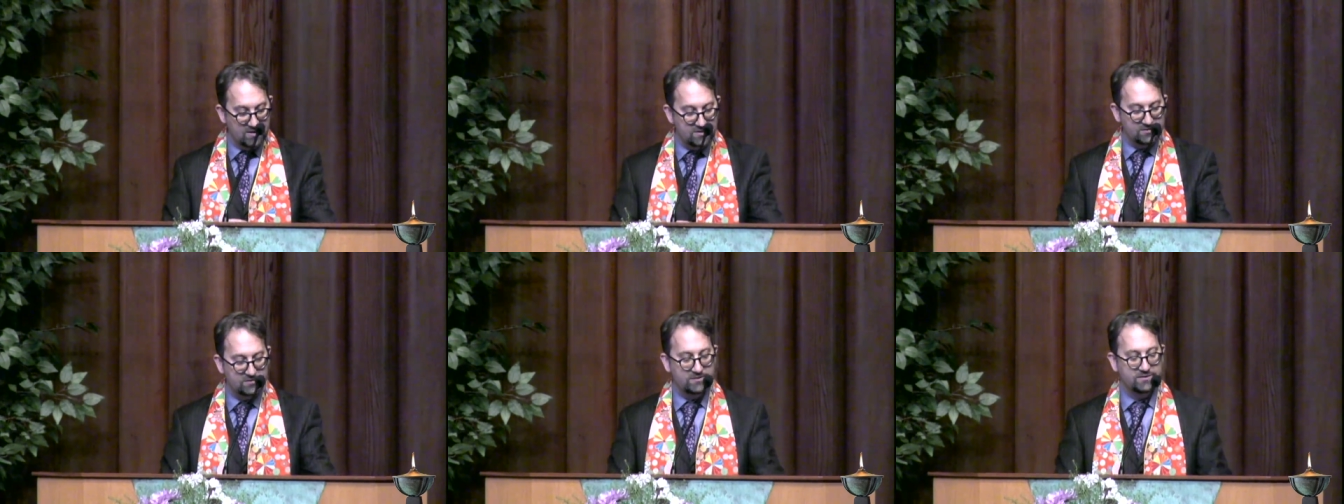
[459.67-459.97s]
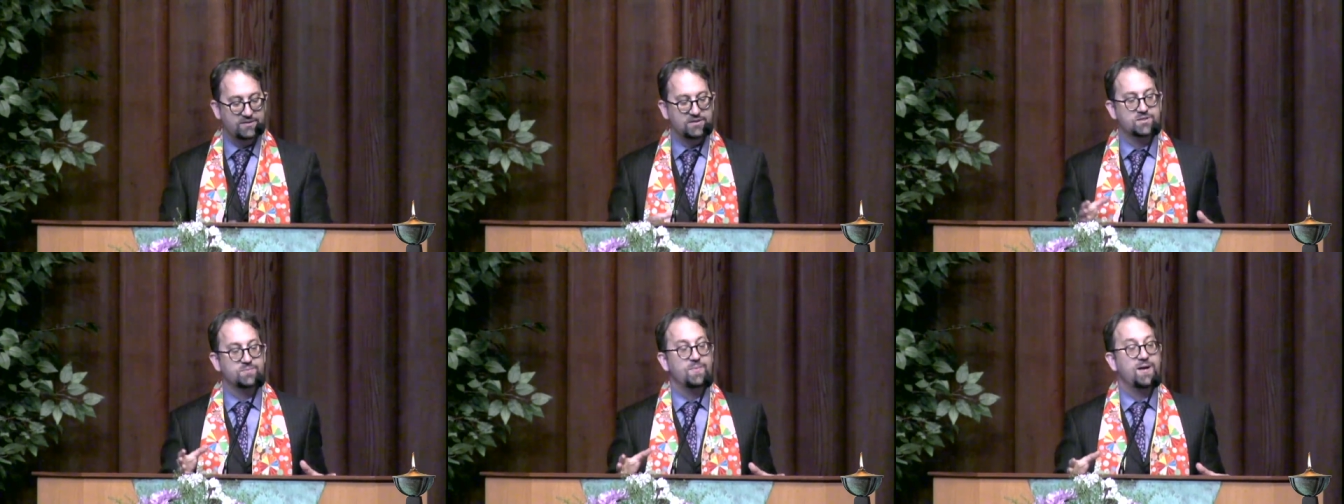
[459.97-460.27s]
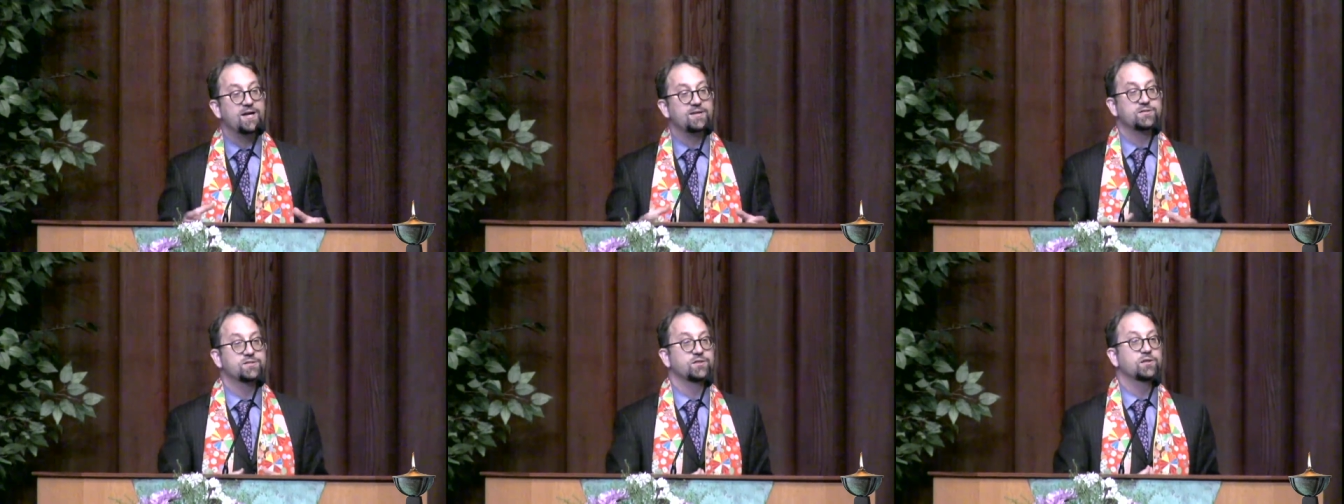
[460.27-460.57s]
to
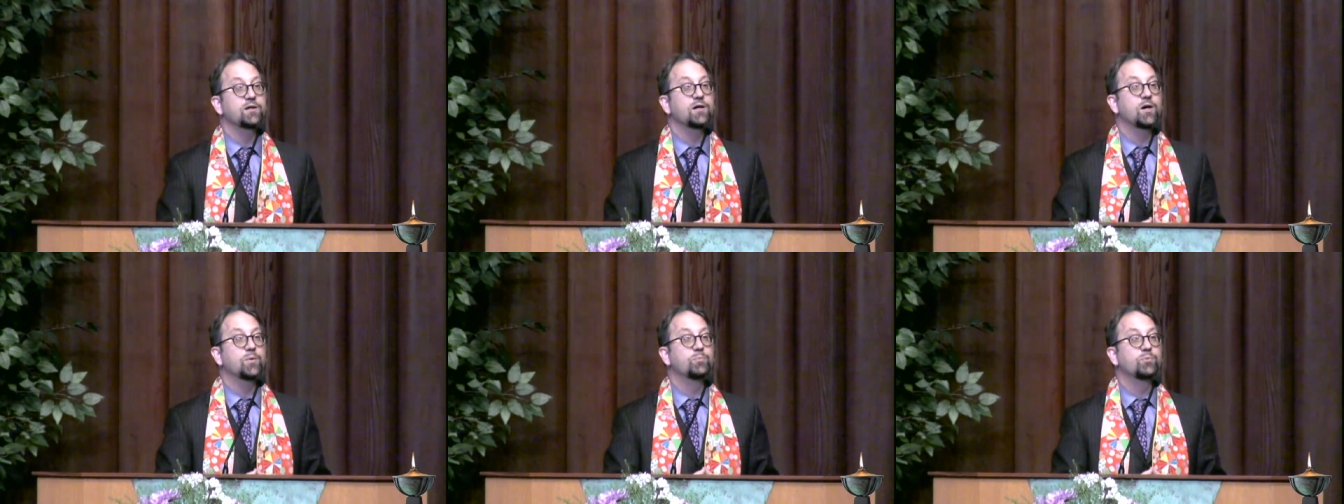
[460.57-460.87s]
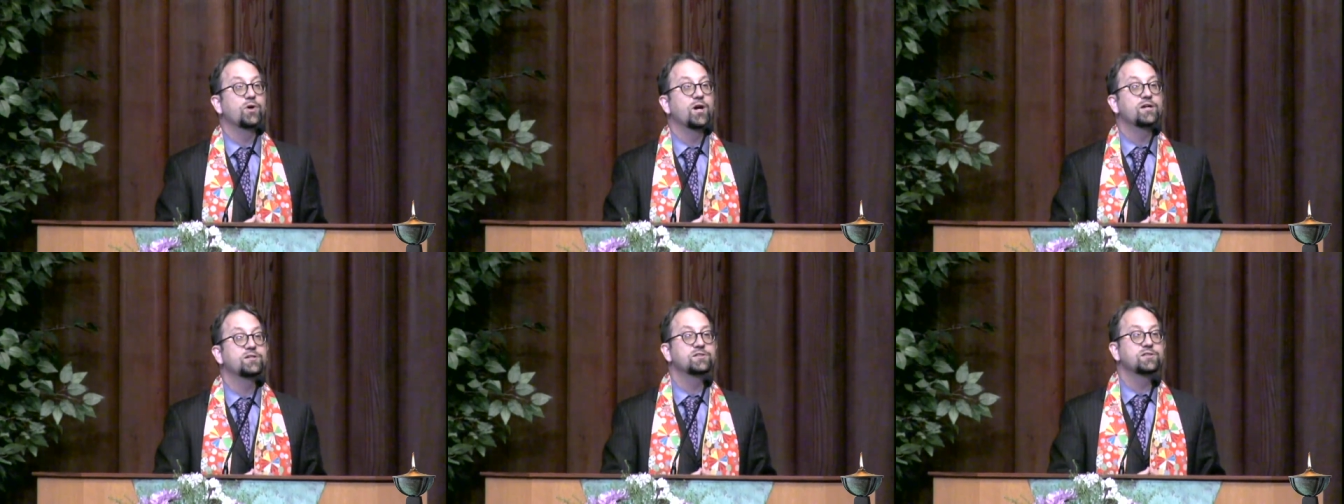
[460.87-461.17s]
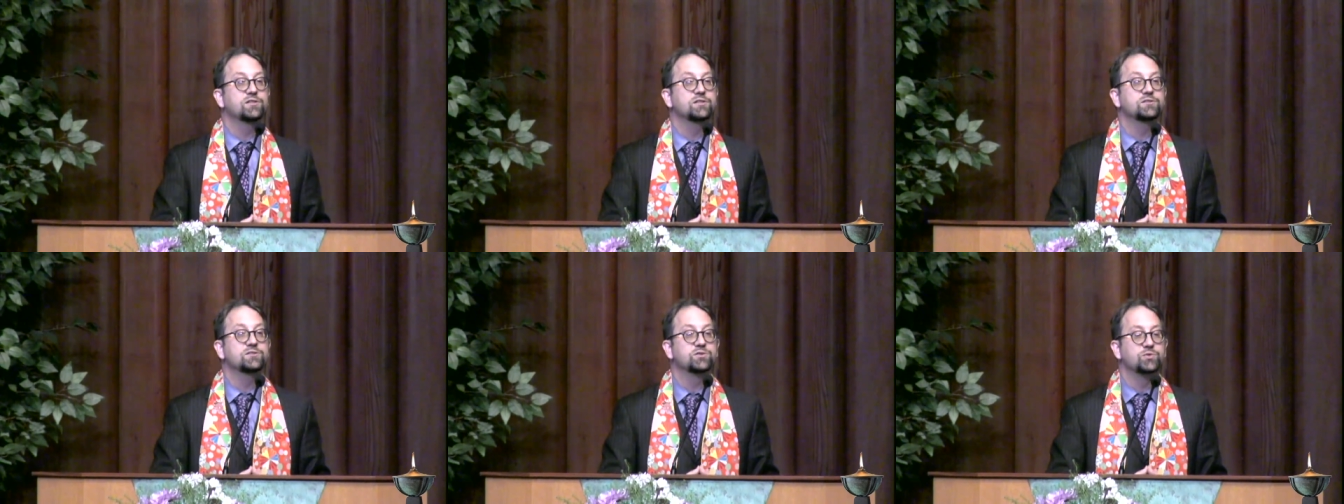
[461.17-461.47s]
dismantle
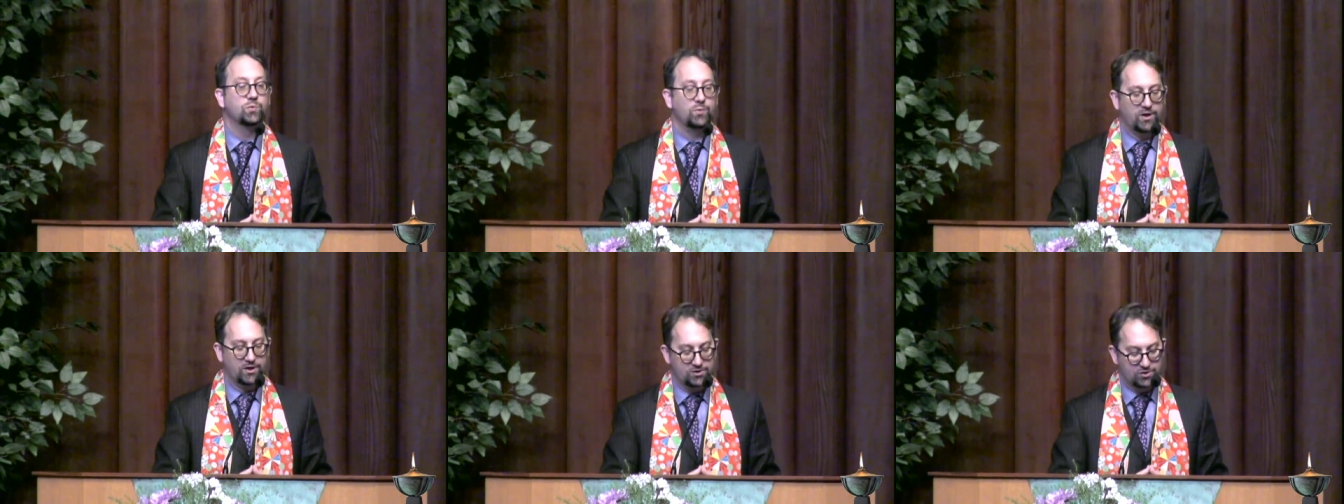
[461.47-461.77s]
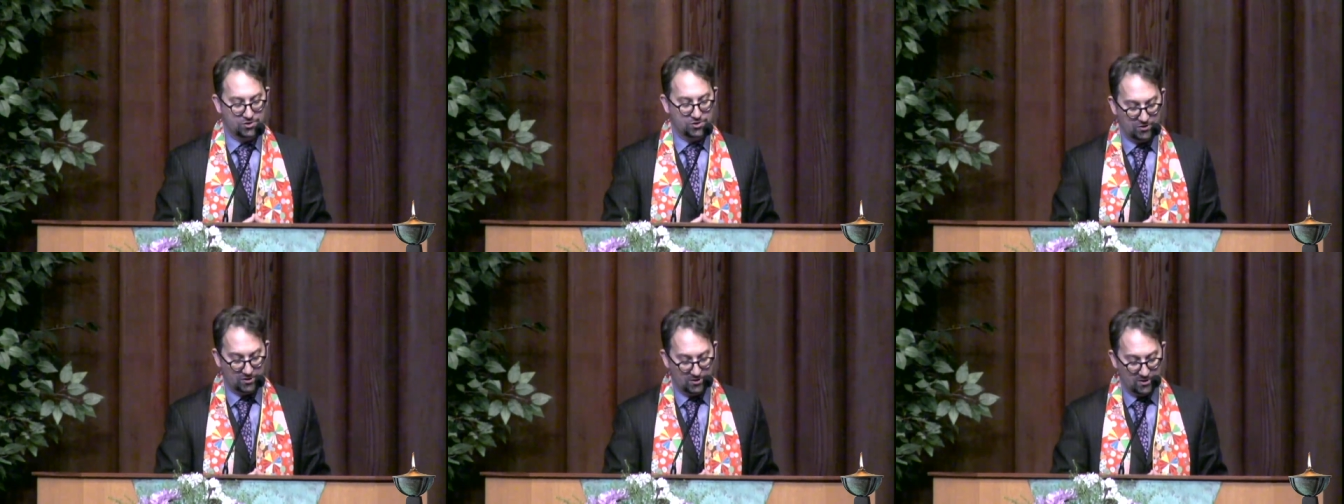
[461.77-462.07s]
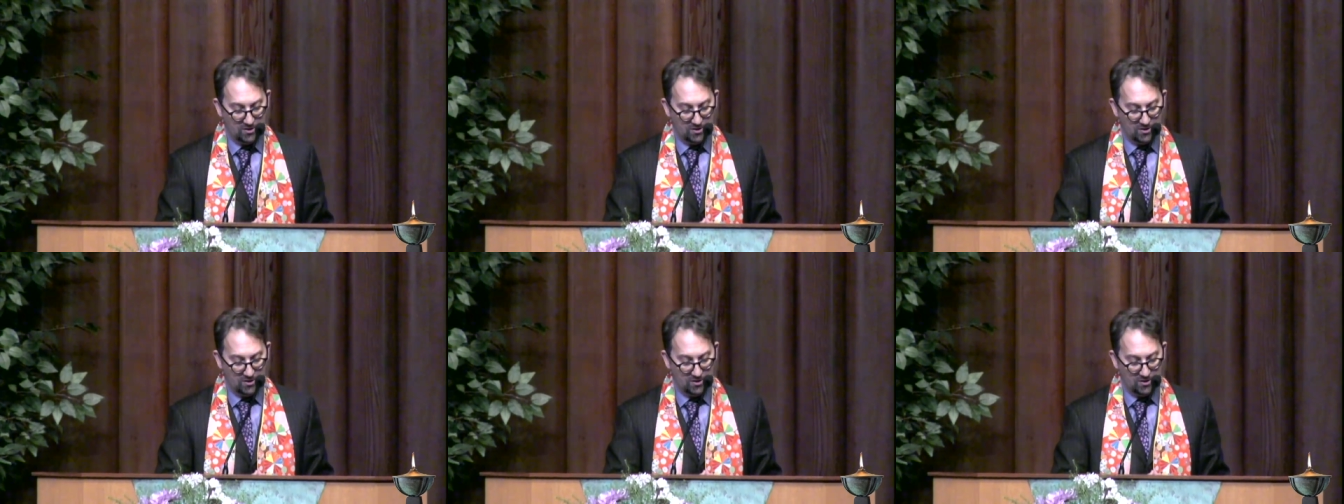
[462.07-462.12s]
oppressions which